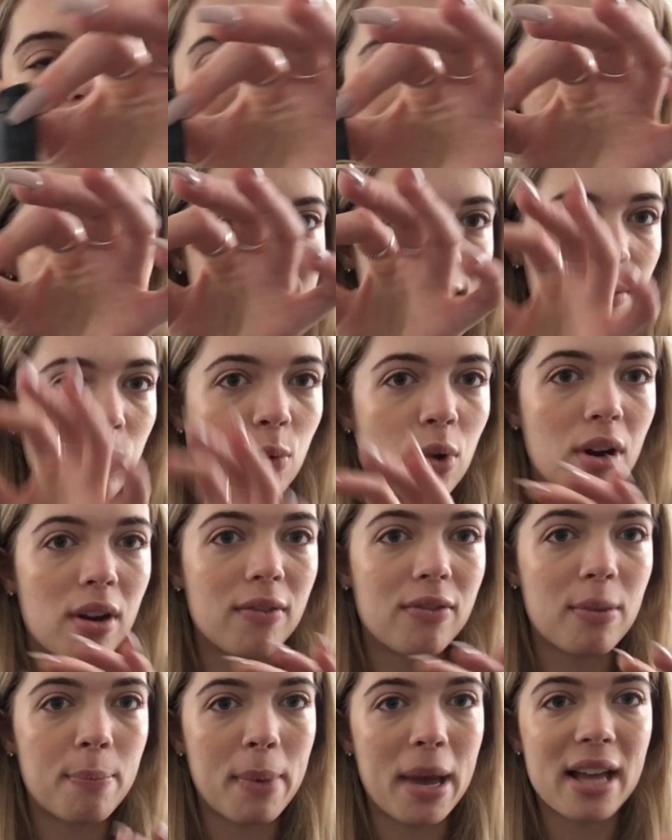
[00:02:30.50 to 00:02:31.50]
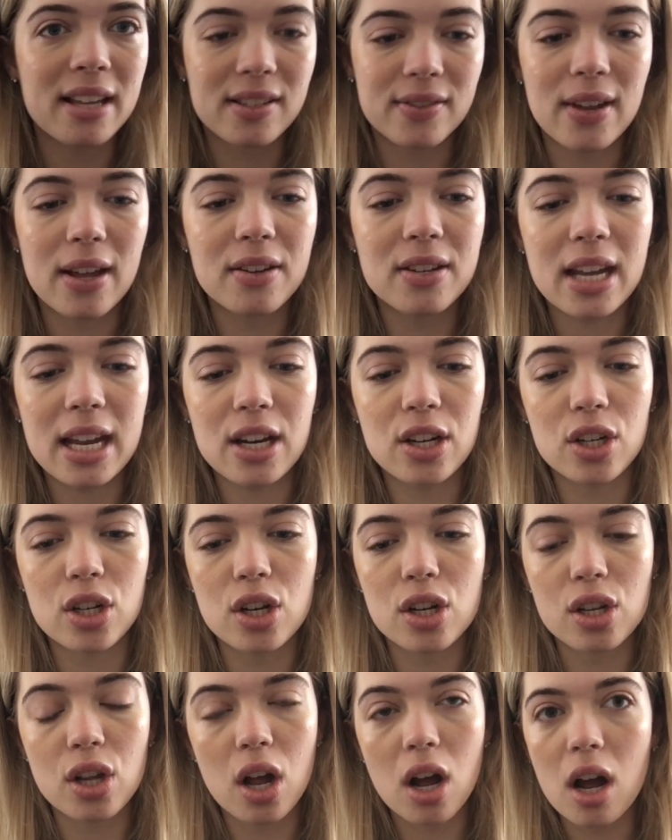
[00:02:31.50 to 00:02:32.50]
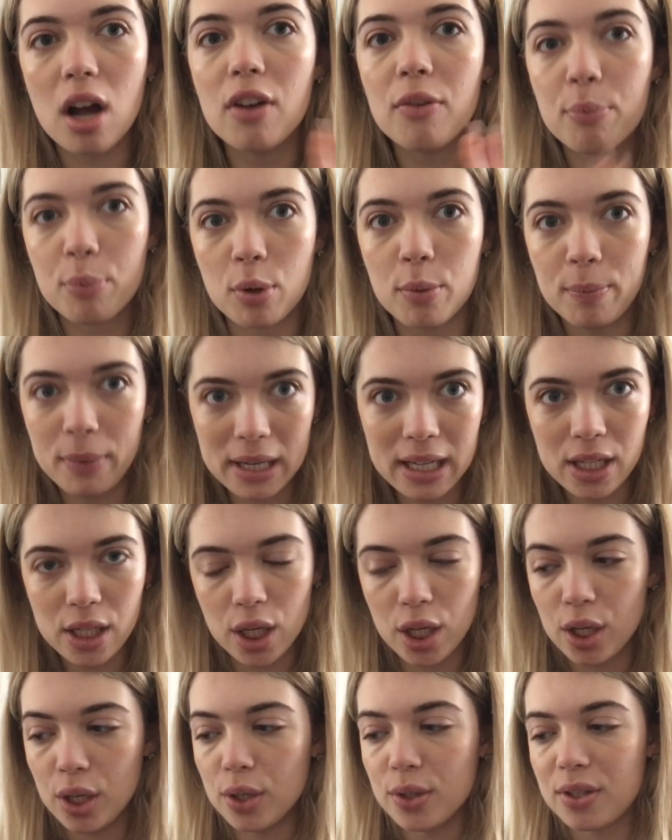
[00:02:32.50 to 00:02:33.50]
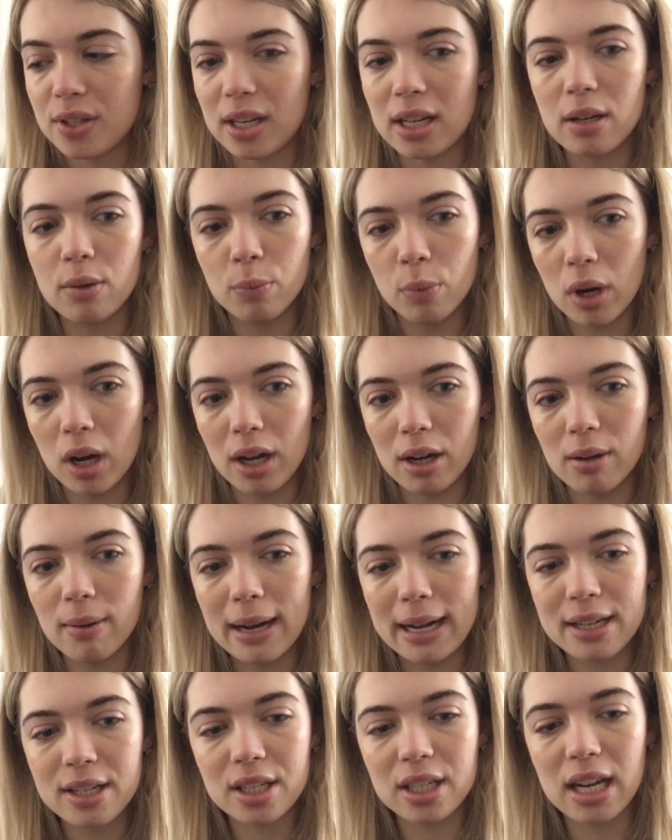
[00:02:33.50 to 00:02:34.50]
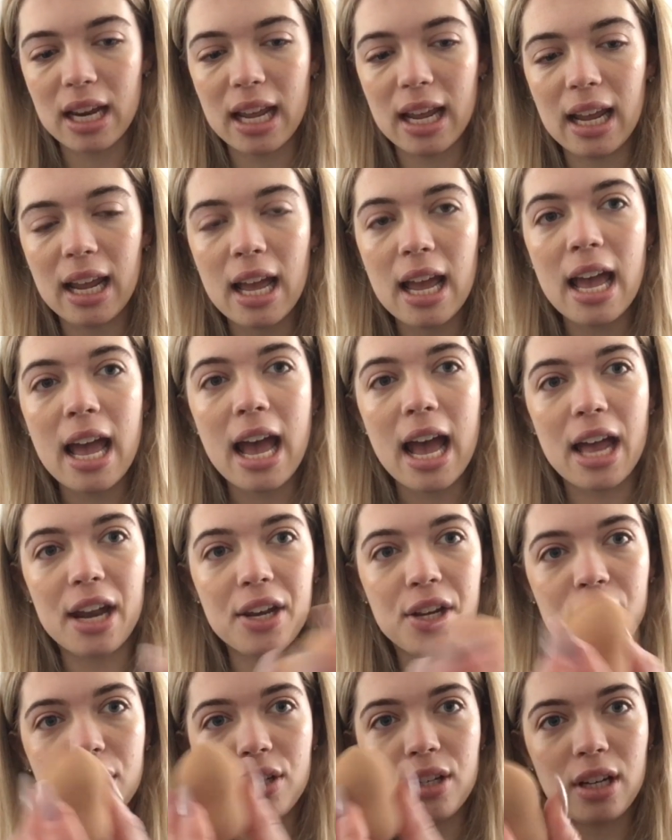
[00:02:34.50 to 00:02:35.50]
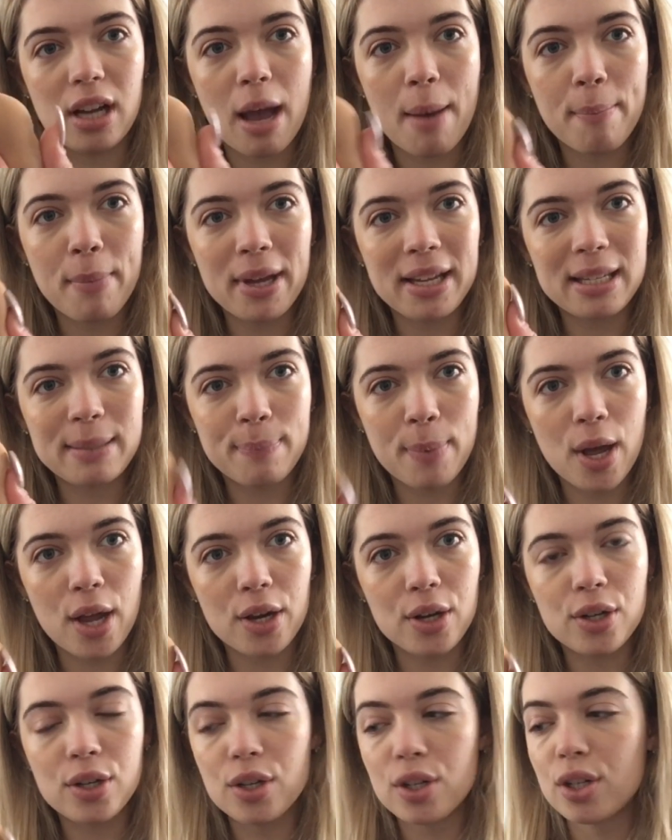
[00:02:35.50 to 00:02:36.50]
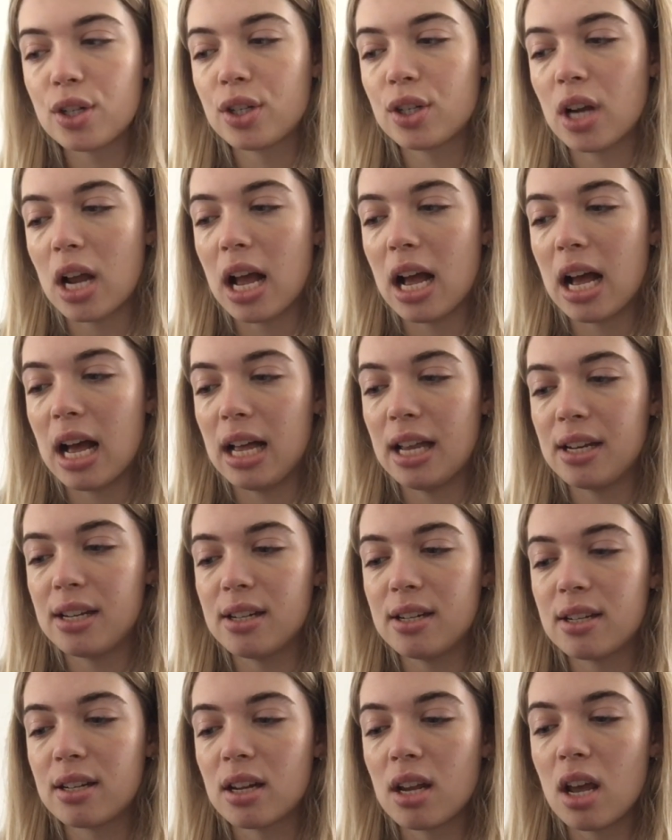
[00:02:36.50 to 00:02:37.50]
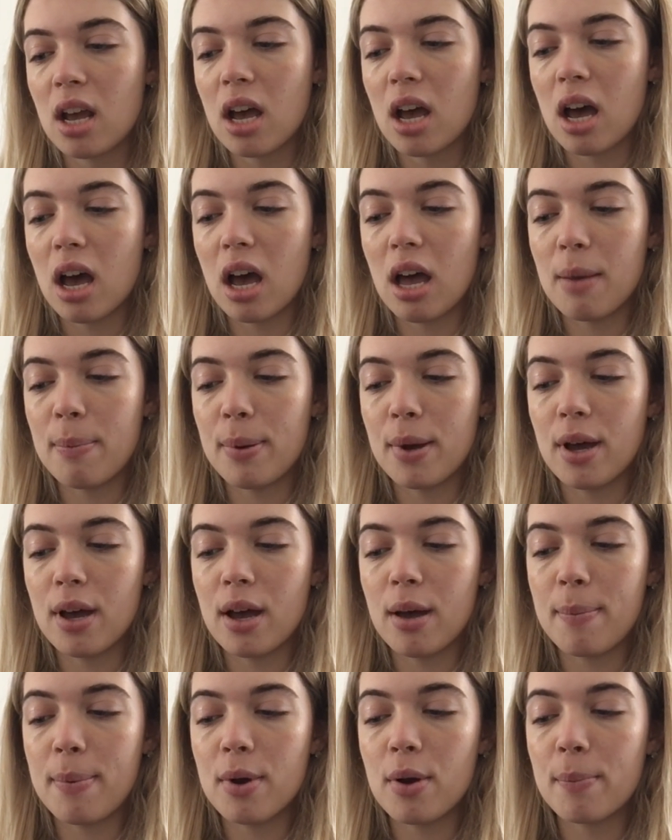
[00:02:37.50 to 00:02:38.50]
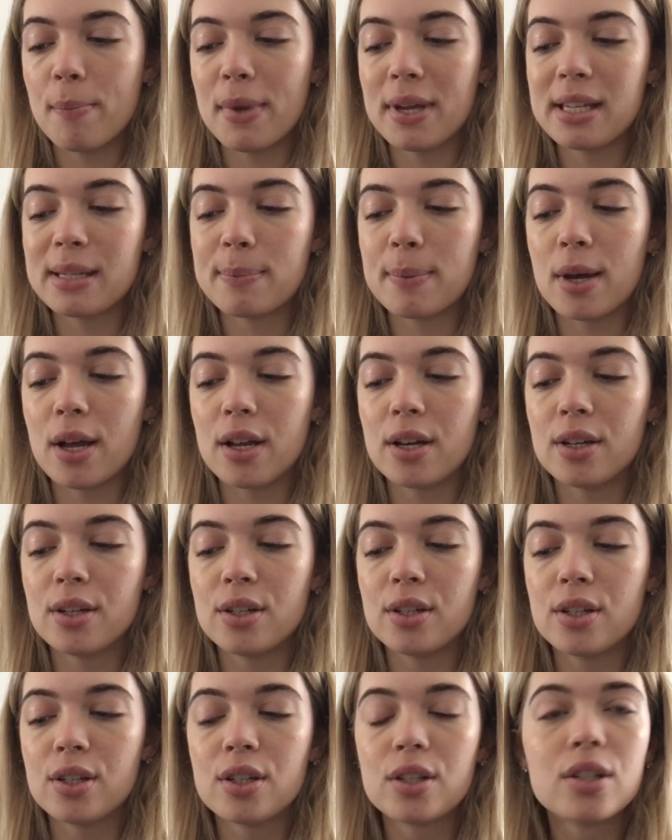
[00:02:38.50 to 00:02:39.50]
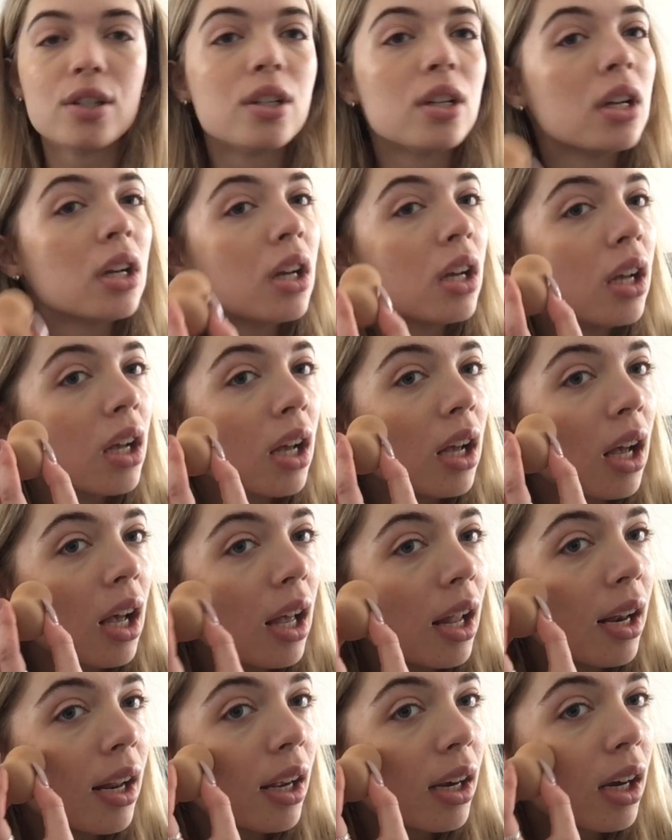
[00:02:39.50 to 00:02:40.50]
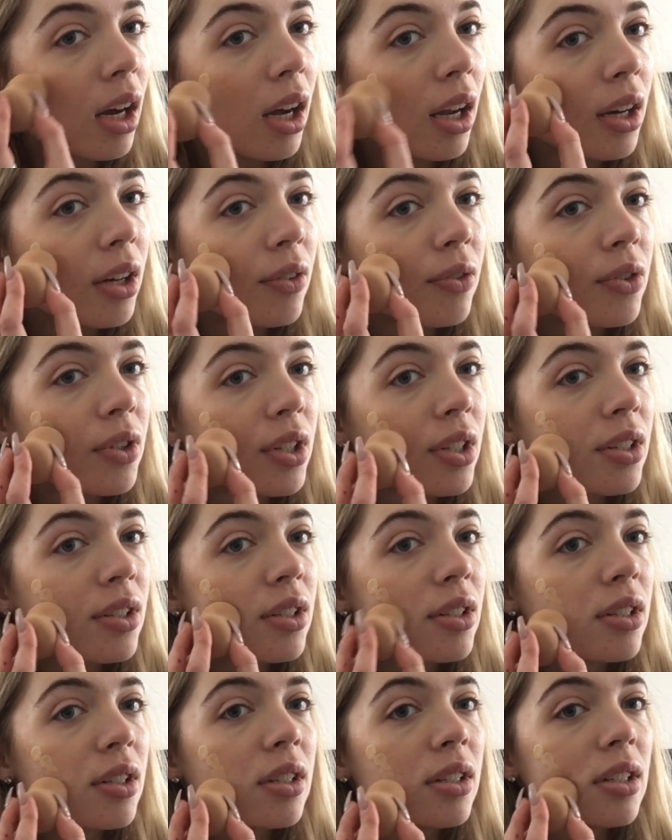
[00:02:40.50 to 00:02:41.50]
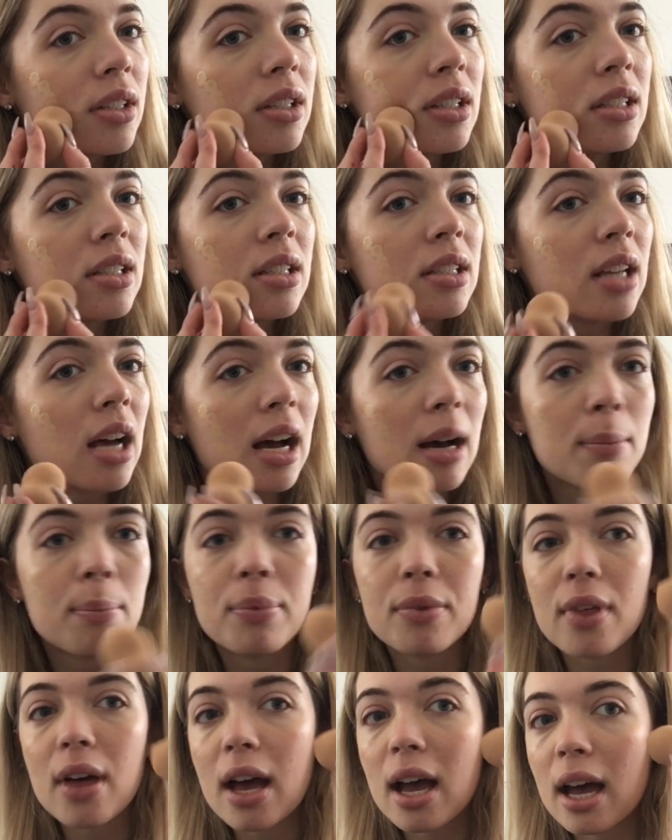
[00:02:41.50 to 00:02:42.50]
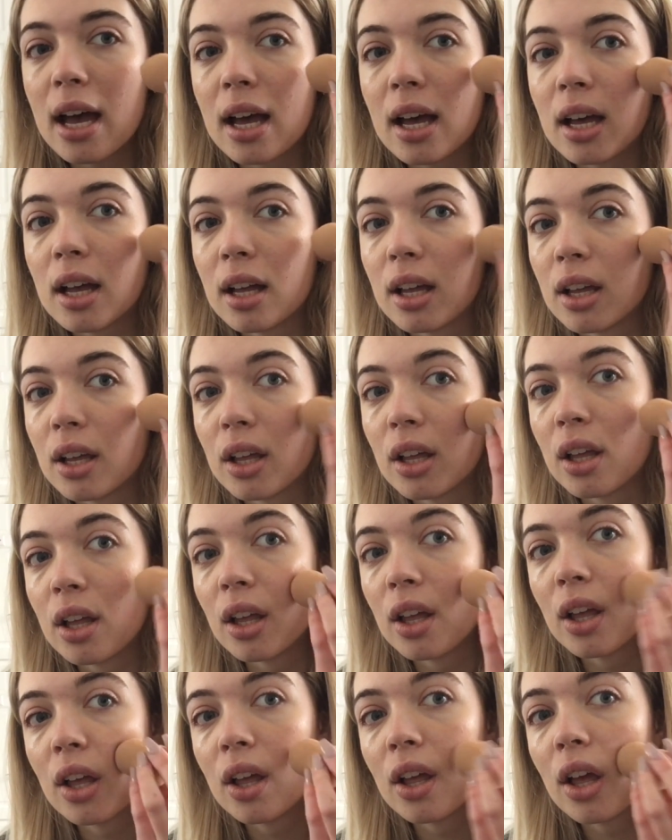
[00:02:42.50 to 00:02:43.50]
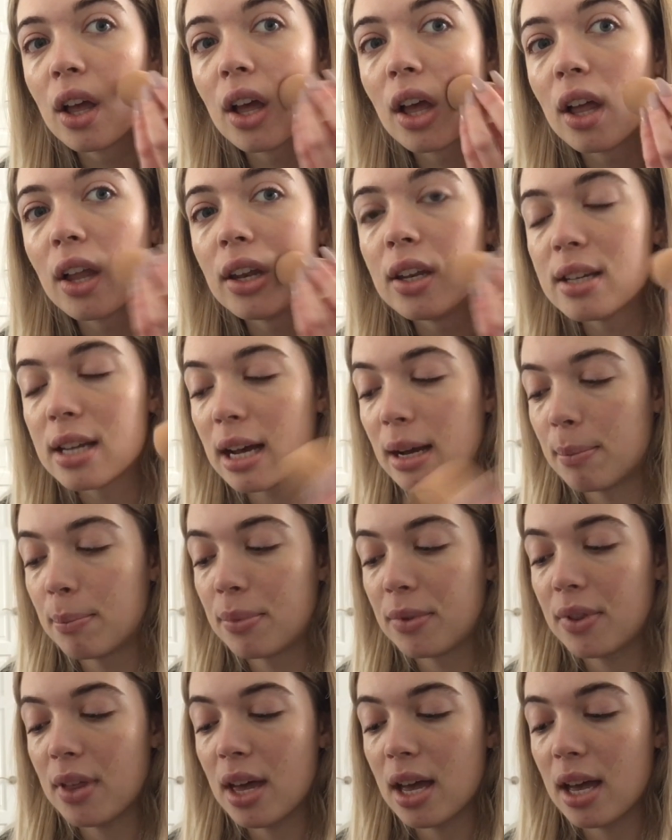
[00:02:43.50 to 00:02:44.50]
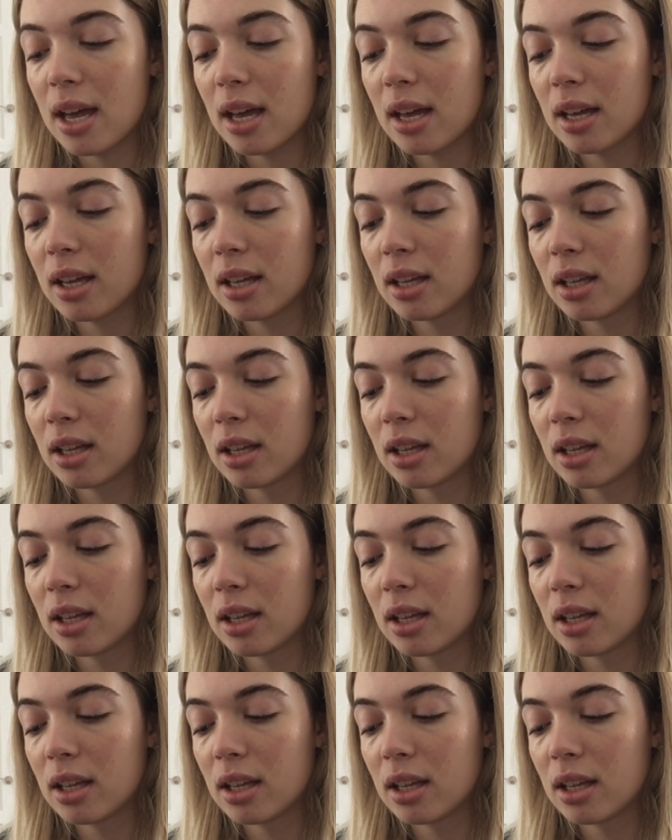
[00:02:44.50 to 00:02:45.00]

is one of the best foundations I've probably used in a while, actually. And I usually get my sponge and I put a bit on my sponge and I kind of just dab there and dab there.